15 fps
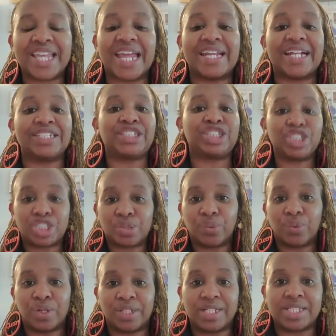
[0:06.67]
and I just
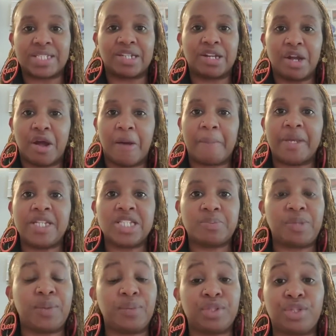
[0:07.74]
wanted to come and
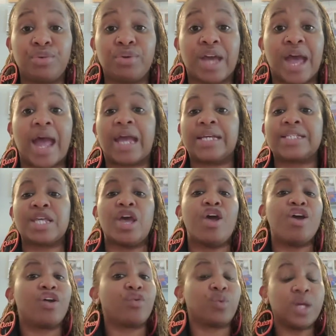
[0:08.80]
speak with you guys
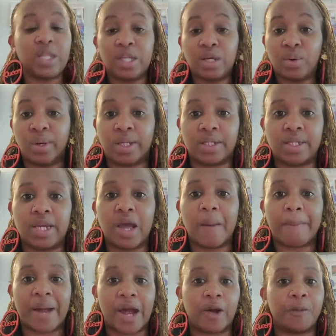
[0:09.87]
really quickly
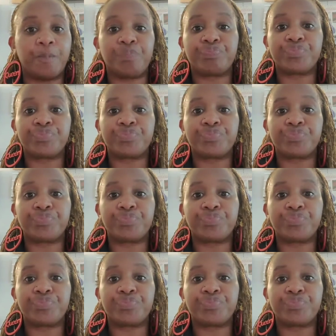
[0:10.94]
about